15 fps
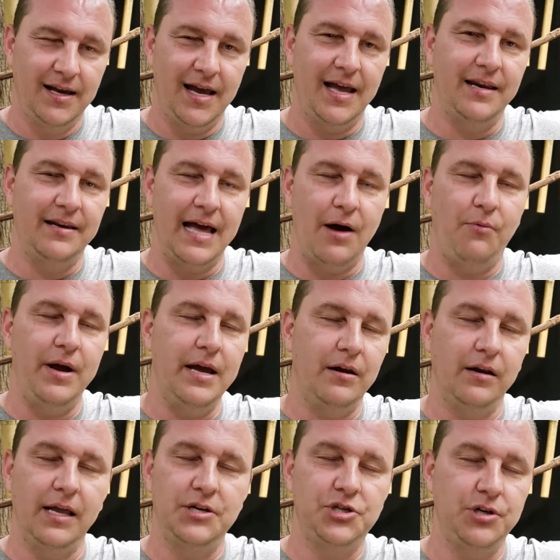and that way it'll
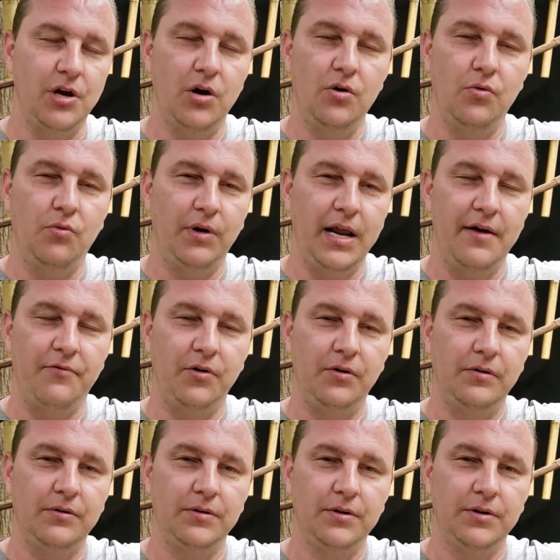let you know whenever
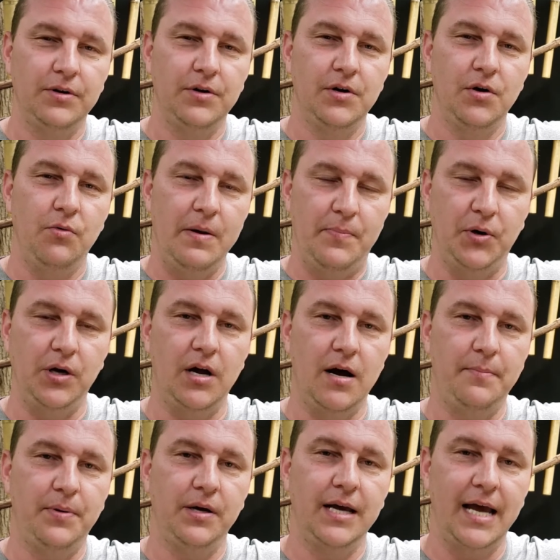we put
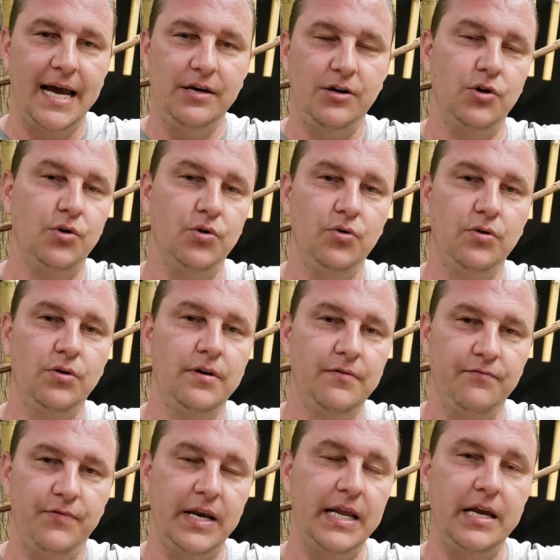up a new
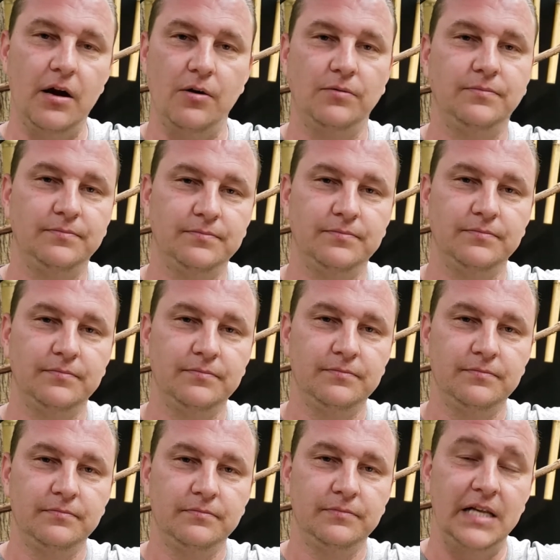video.
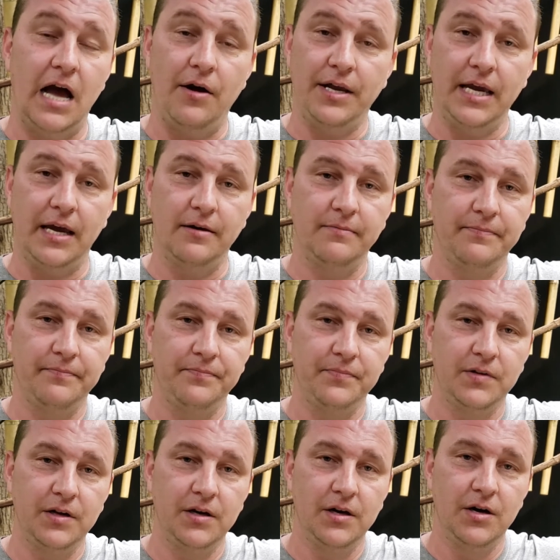Now again,
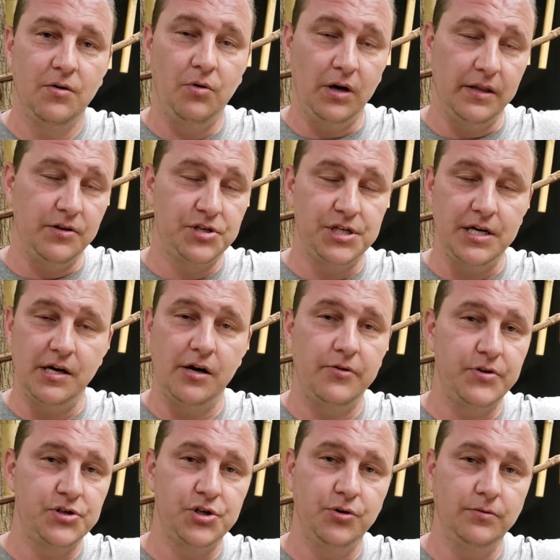we'll either see you here in
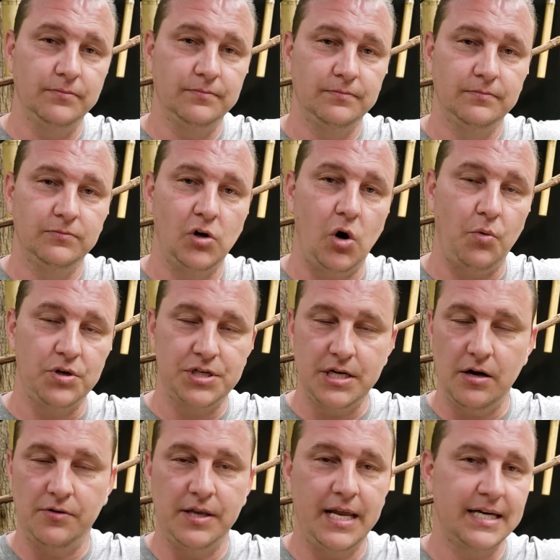the zoo or we'll see
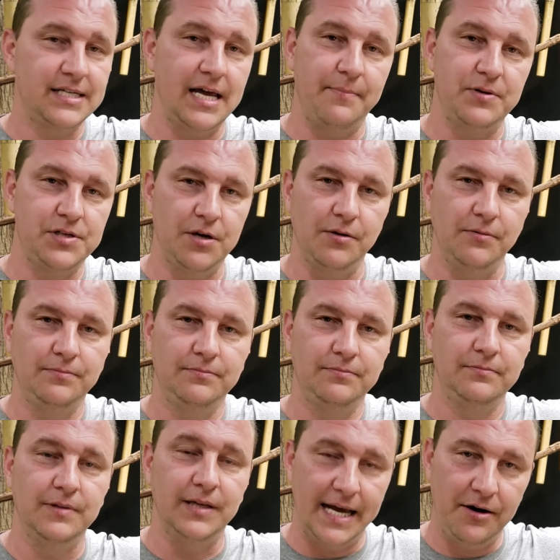you on the next episode.
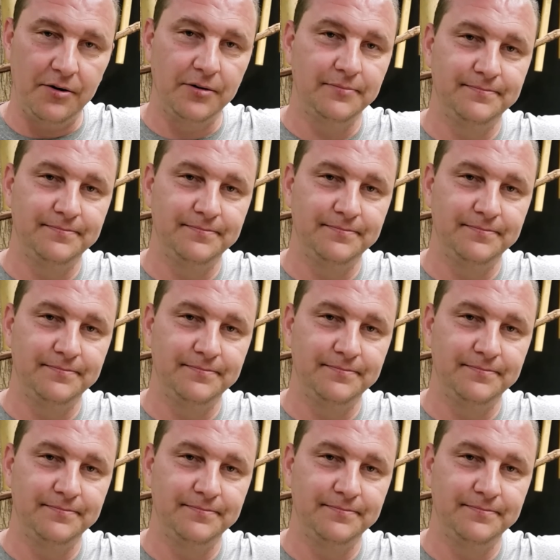Later.